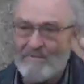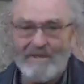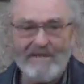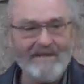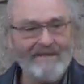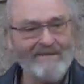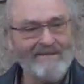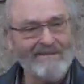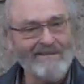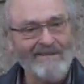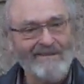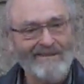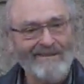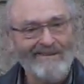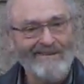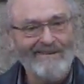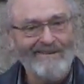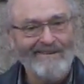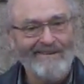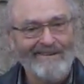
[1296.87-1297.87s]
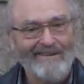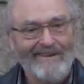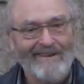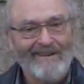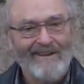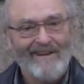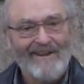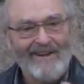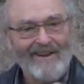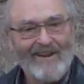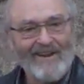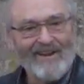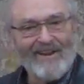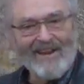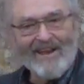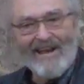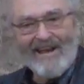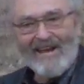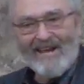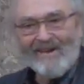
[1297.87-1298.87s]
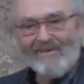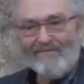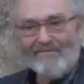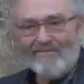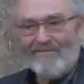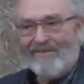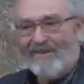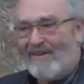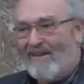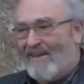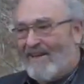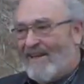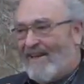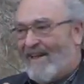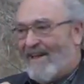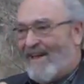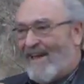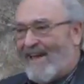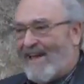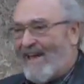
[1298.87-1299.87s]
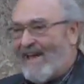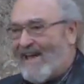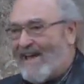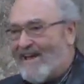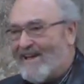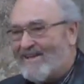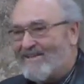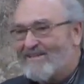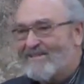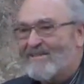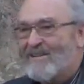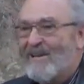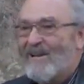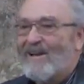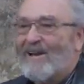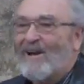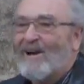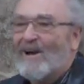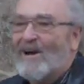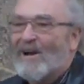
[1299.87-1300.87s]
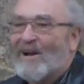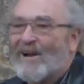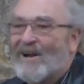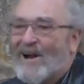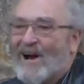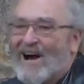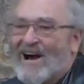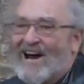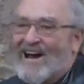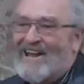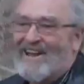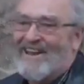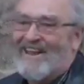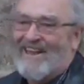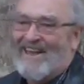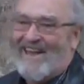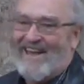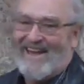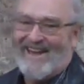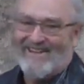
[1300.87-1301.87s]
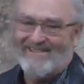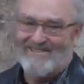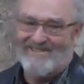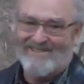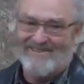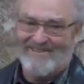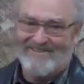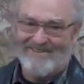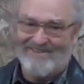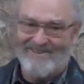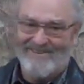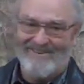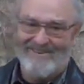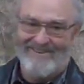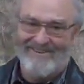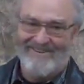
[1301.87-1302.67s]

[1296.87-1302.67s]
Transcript: what it means? Life as God has it.